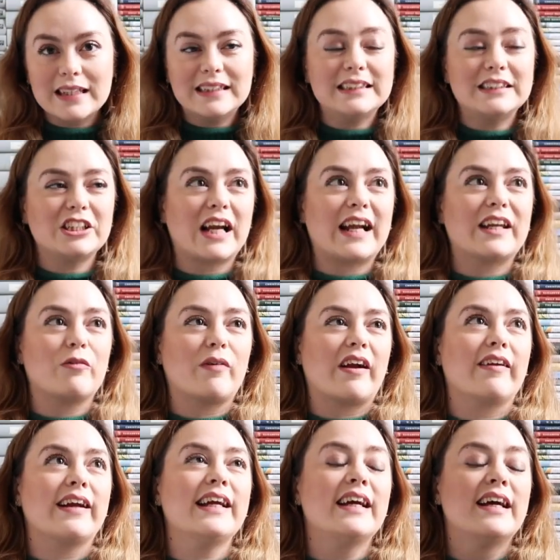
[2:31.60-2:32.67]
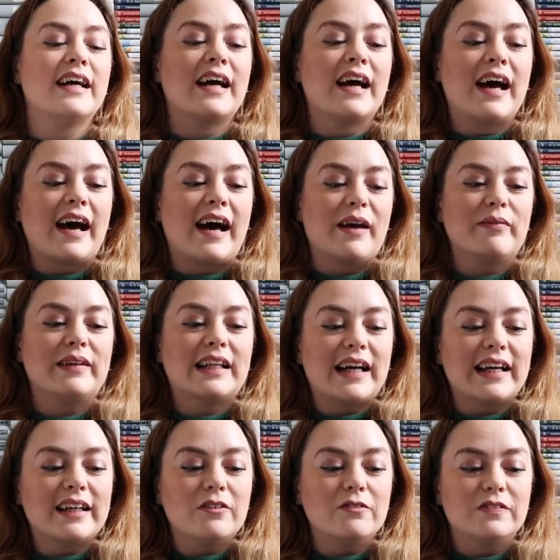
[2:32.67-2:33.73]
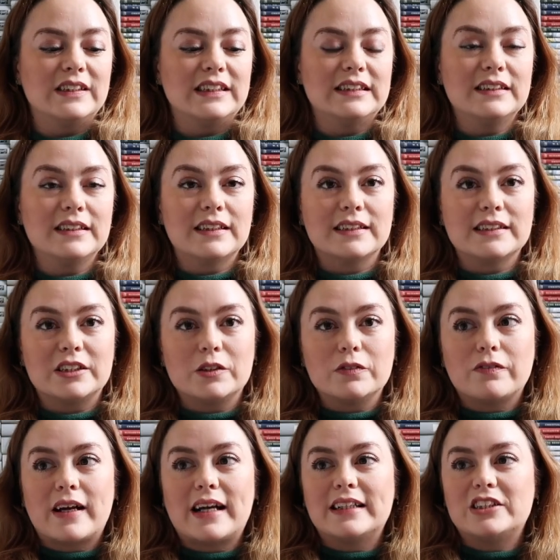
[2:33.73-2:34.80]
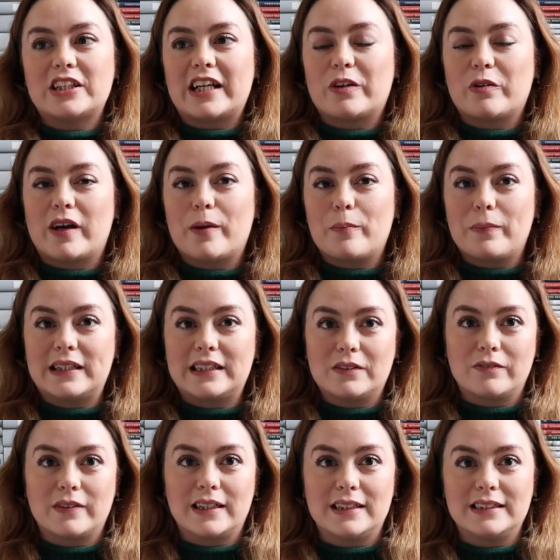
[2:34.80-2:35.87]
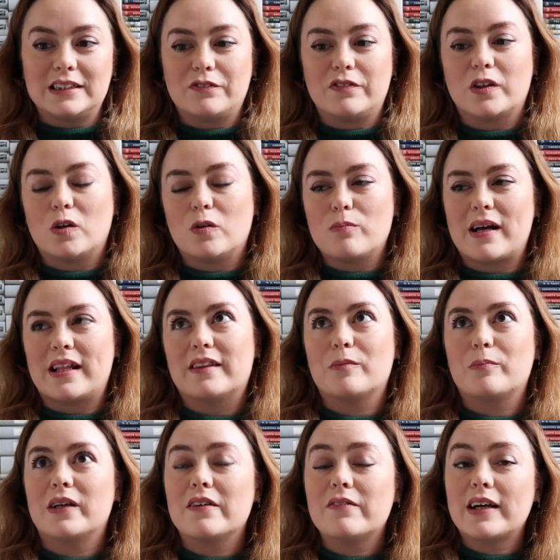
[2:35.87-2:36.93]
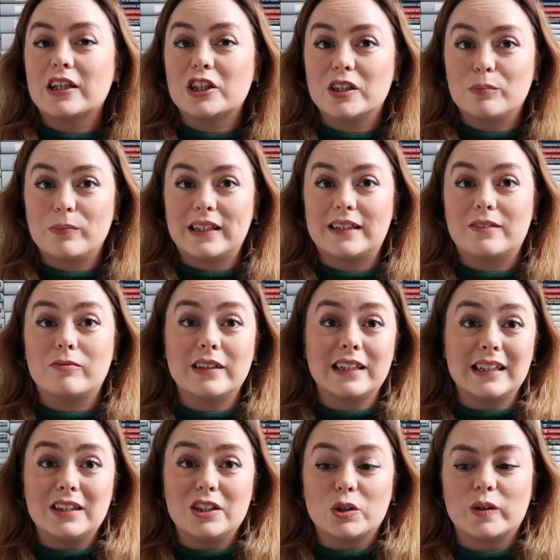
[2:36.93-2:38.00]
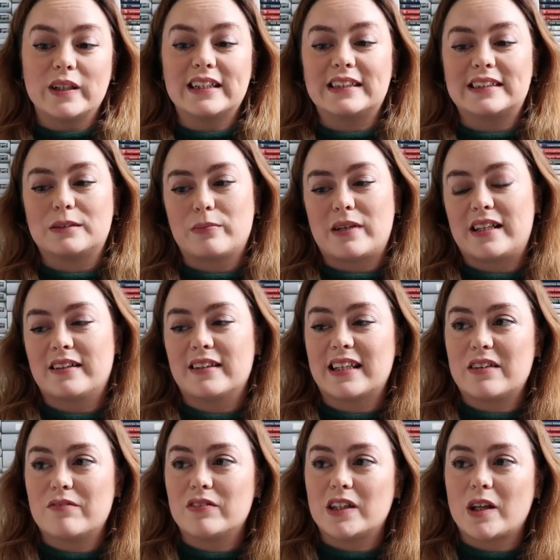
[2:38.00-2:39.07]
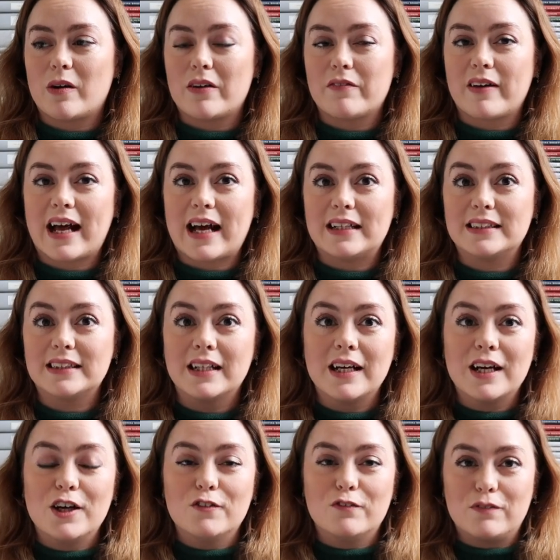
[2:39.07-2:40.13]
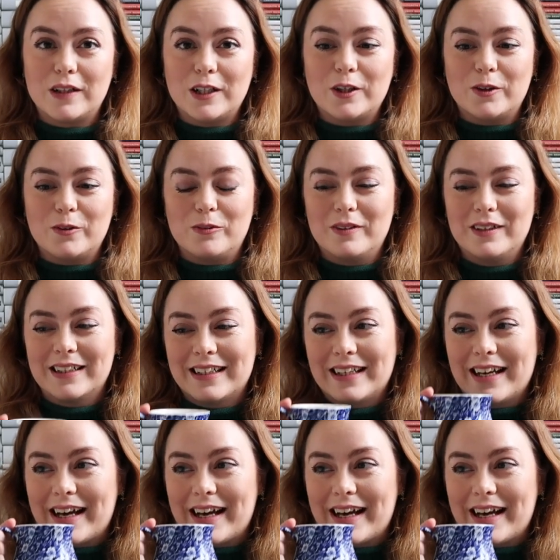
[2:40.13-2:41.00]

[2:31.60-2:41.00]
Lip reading: this January. I mean, I often do find January a bit of a difficult month, but I've actually been really enjoying this month, even though I've had flu.